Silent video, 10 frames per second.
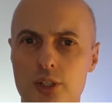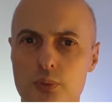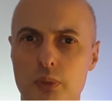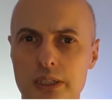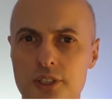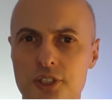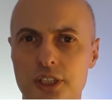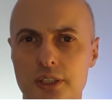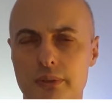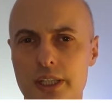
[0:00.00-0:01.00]
as well as
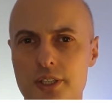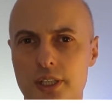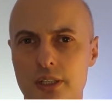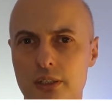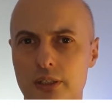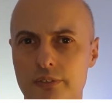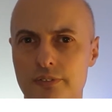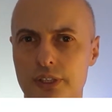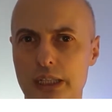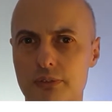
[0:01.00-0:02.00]
generating a lot
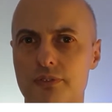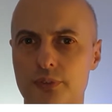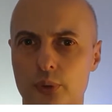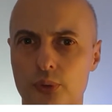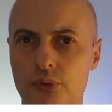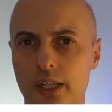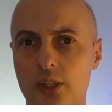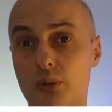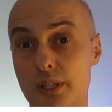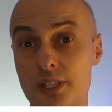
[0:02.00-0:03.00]
of downforce,
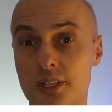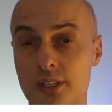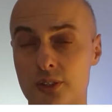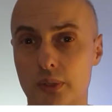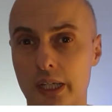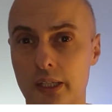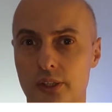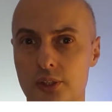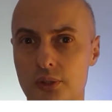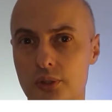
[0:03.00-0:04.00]
increases drag.
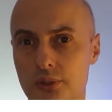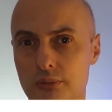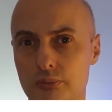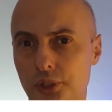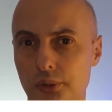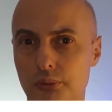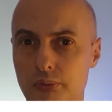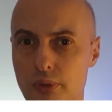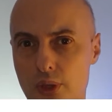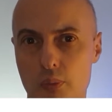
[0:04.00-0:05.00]
You can
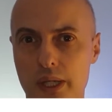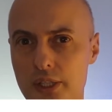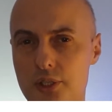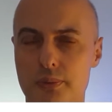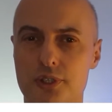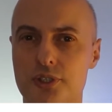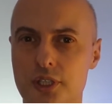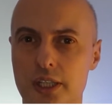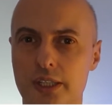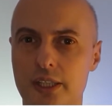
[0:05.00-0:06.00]
tune the wing to a
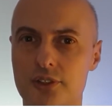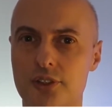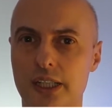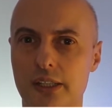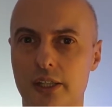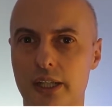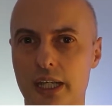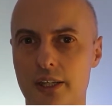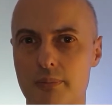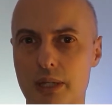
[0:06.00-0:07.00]
certain extent and
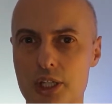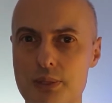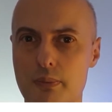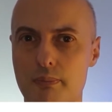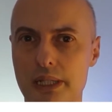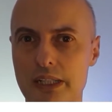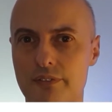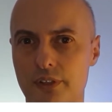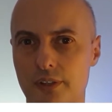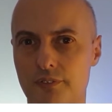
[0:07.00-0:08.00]
get the maximum
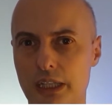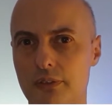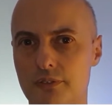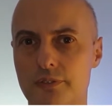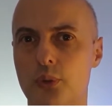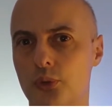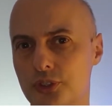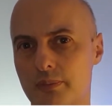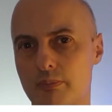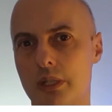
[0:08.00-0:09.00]
benefit of
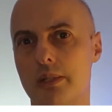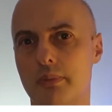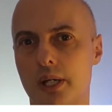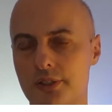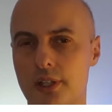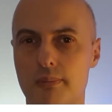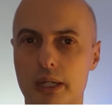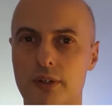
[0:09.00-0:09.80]
downforce and minimize the amount